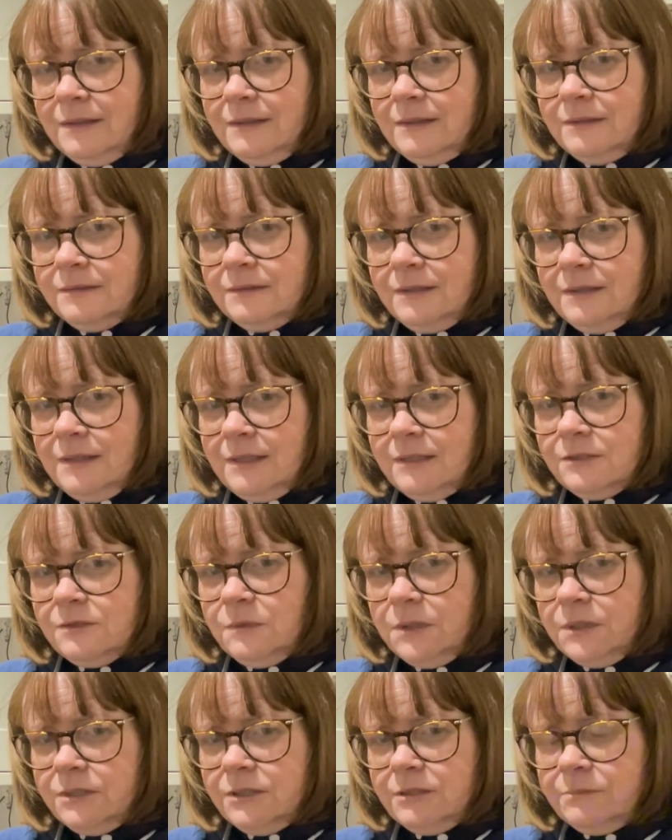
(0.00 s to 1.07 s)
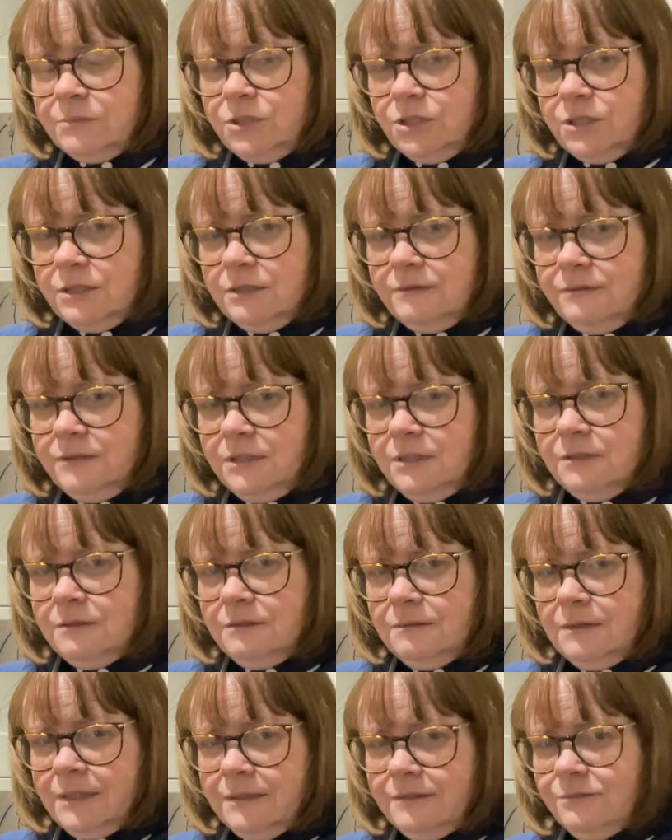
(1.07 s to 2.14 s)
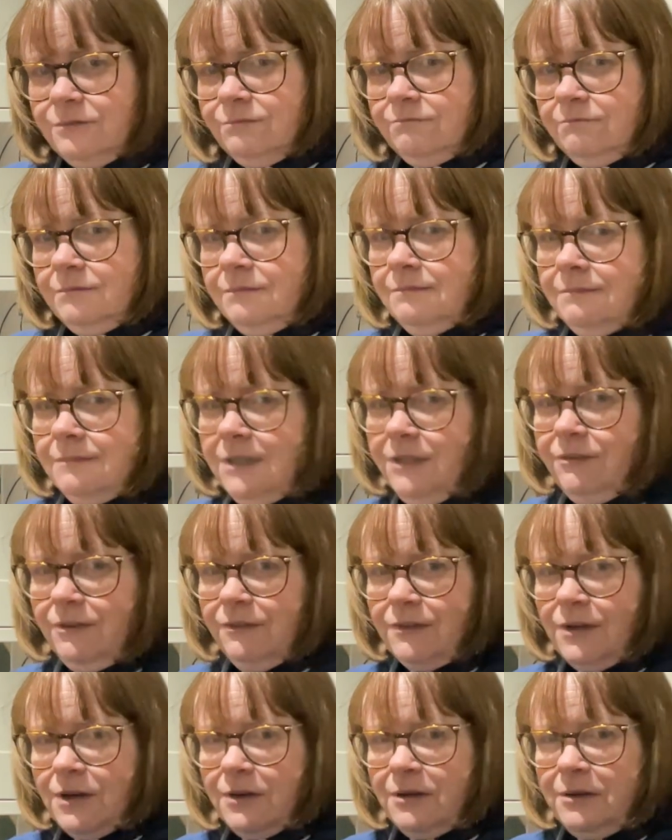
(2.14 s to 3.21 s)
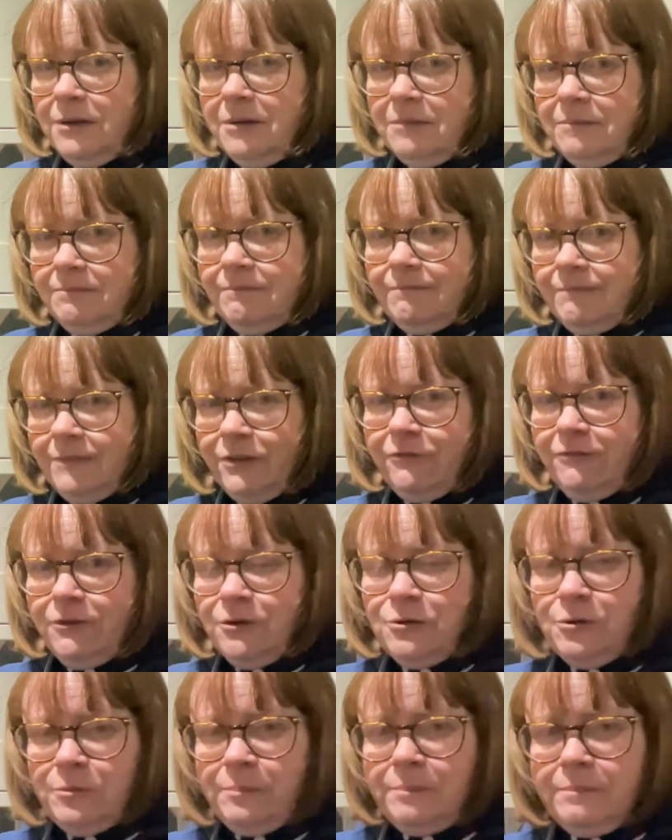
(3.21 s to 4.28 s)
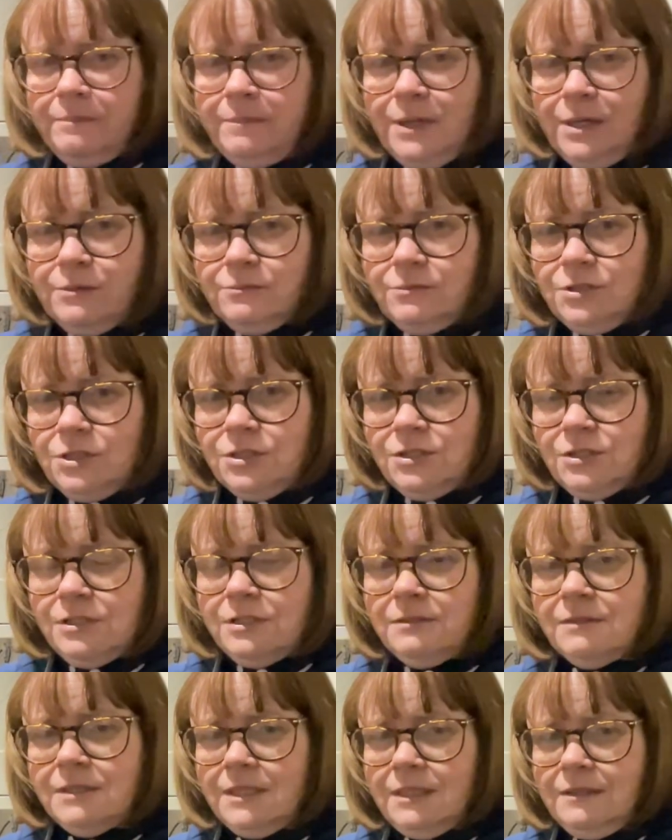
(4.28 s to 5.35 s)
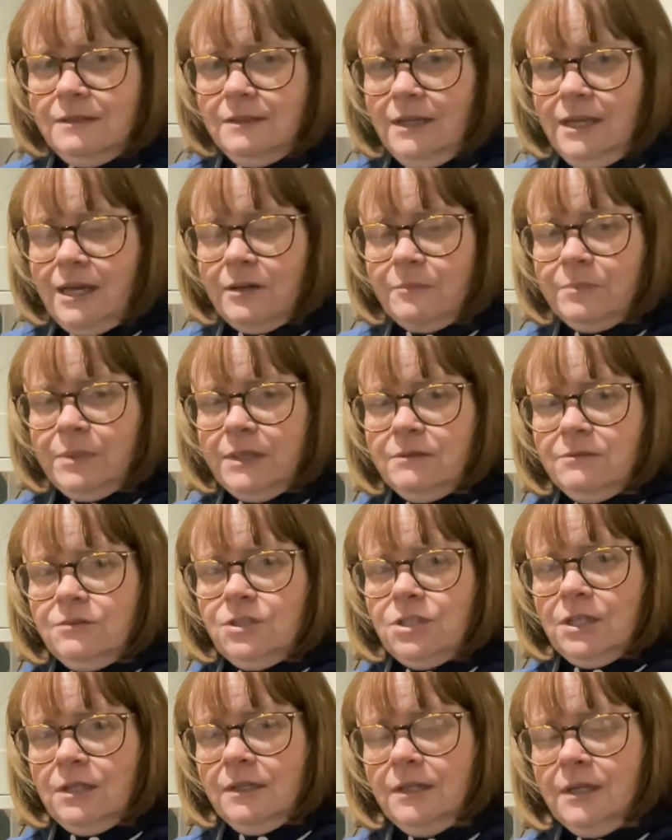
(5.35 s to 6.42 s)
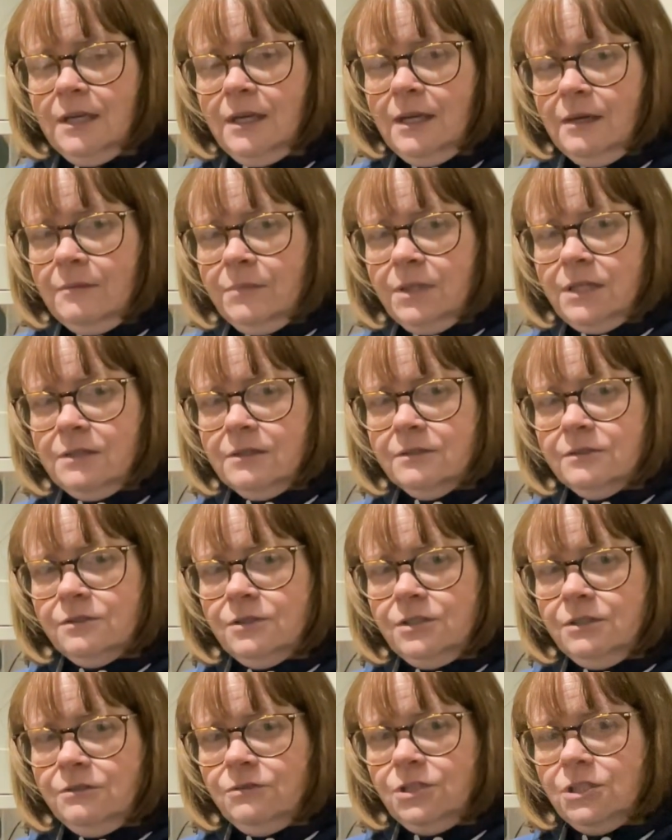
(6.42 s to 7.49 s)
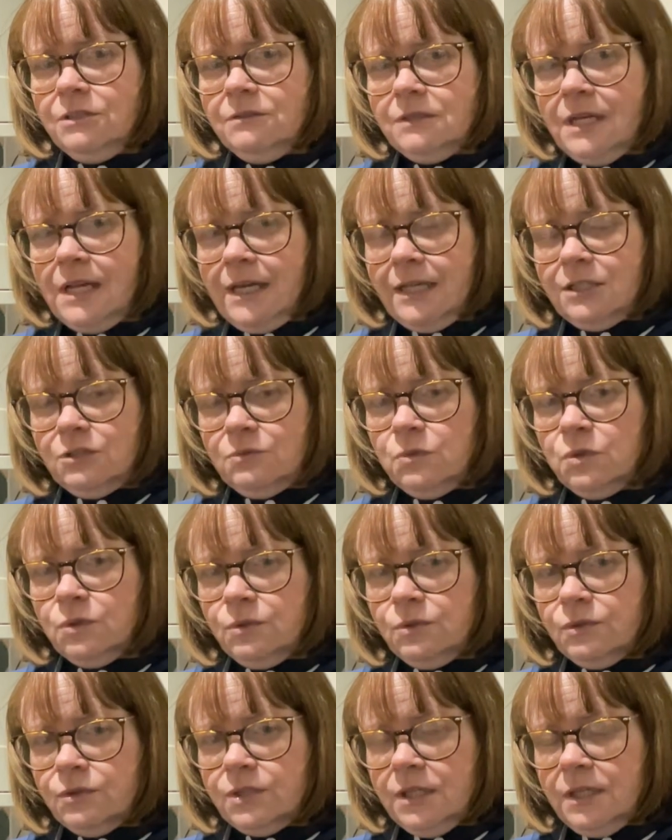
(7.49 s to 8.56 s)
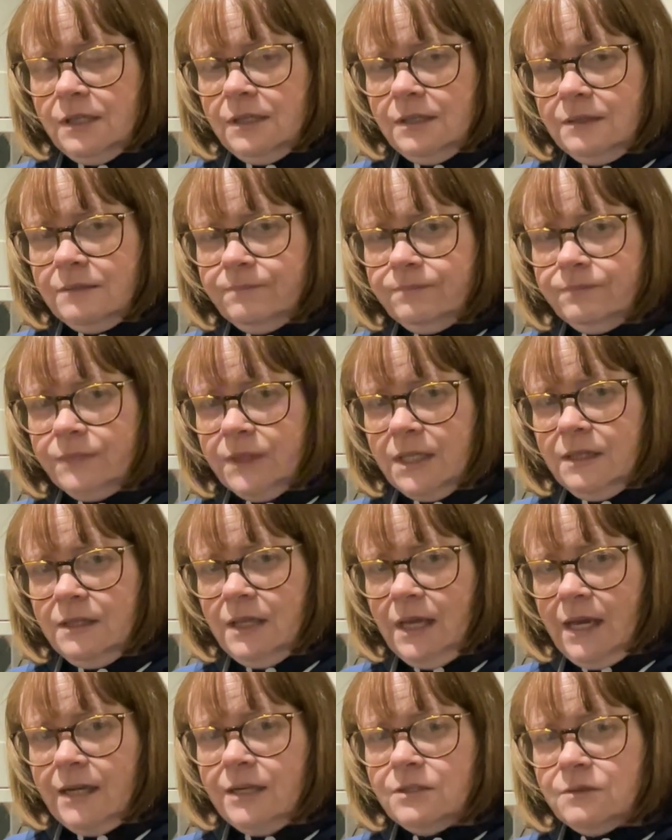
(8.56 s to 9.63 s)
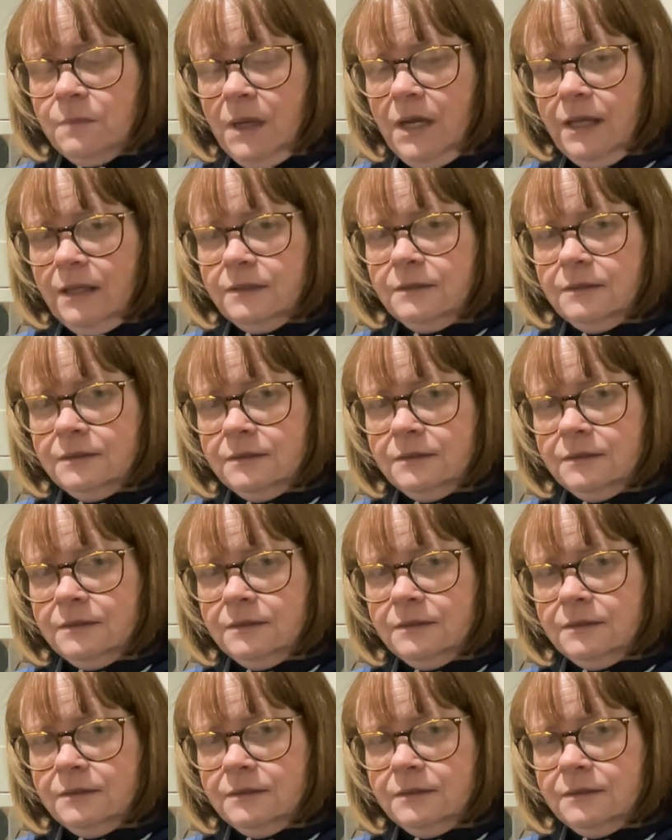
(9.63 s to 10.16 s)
So that's one option if you do, like, if you've got a fork poacher to do it in the egg poacher, because you'd use less water in that as well,